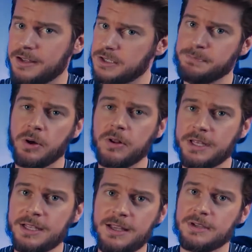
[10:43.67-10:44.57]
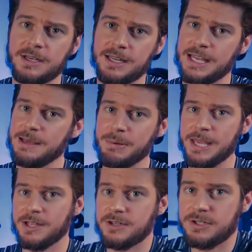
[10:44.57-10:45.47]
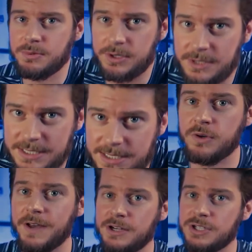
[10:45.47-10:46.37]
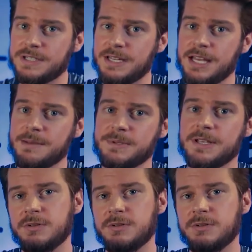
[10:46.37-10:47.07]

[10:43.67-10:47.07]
there's pulling, you can hip hinge where you just move at just the hips,